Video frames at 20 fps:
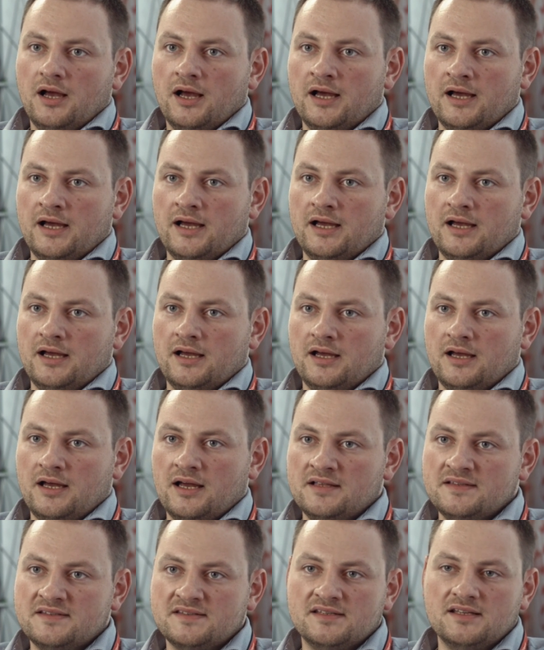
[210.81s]

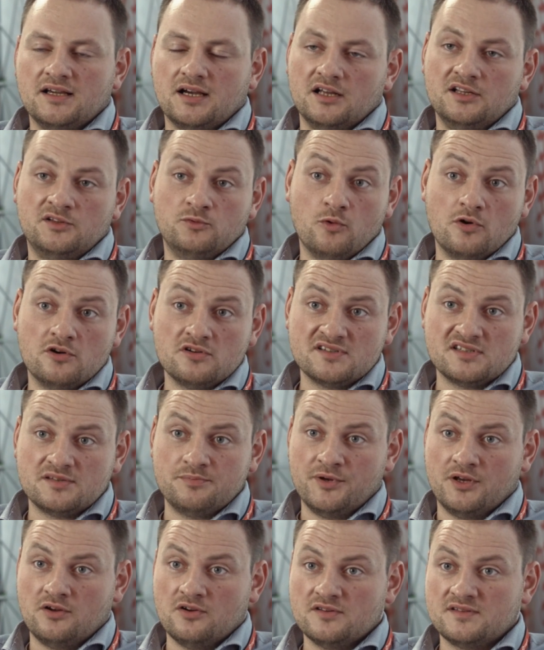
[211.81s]
and see how it works,
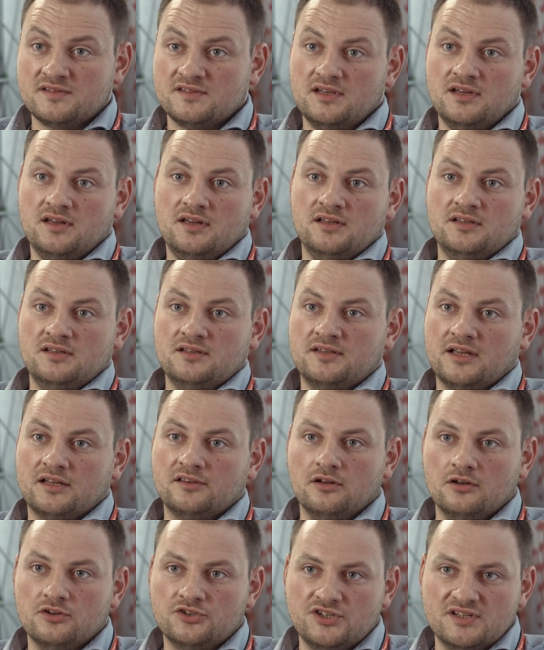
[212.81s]
because the
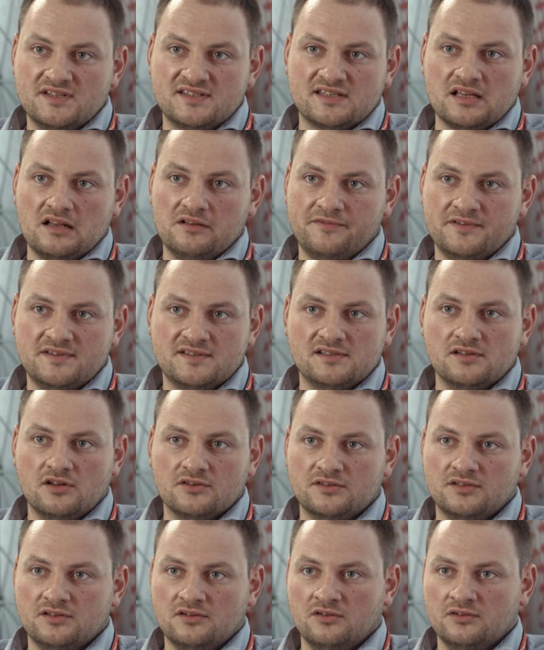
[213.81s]
technology itself, it's
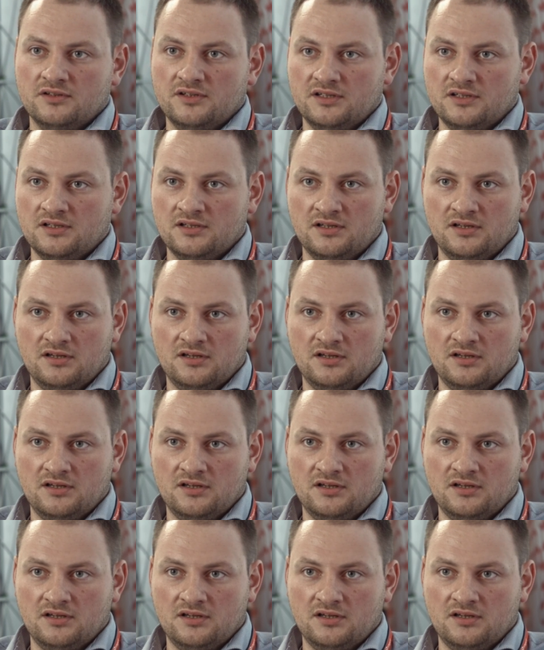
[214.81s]
not only